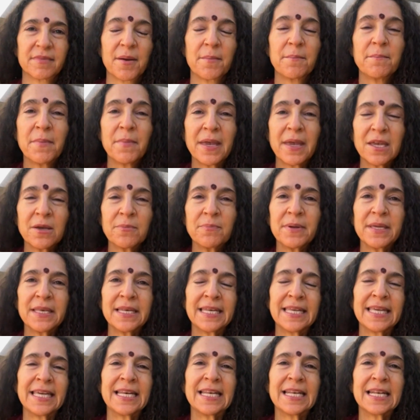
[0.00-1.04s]
may be
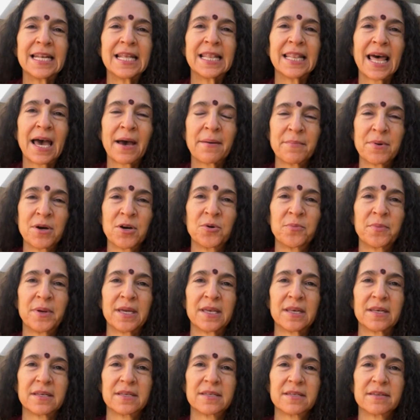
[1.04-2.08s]
needed in that
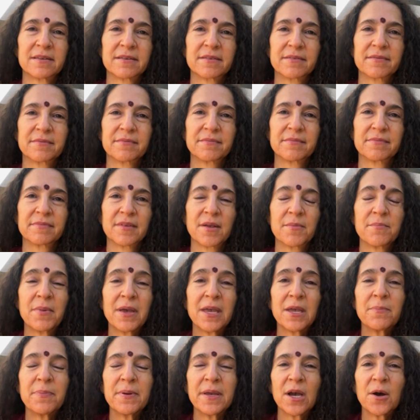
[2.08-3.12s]
moment,
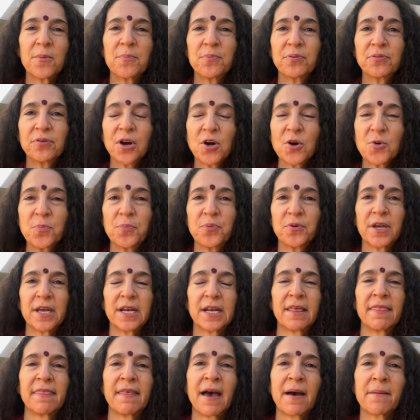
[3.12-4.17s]
may be appropriate
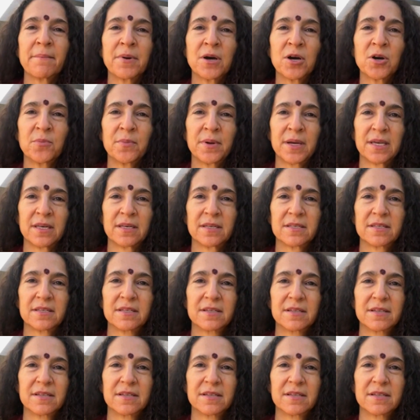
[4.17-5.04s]
in that moment.